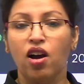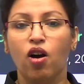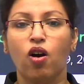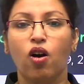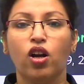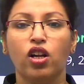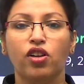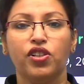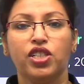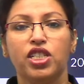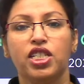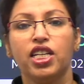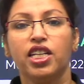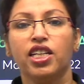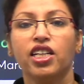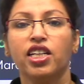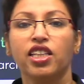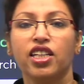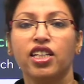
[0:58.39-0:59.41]
all of us
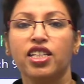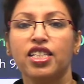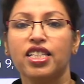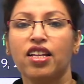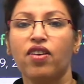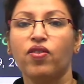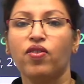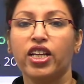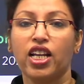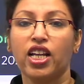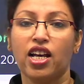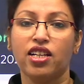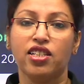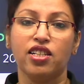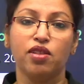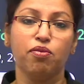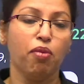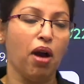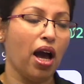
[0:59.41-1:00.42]
taking these lovely
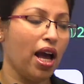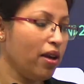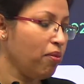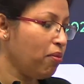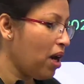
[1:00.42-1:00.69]
classes. My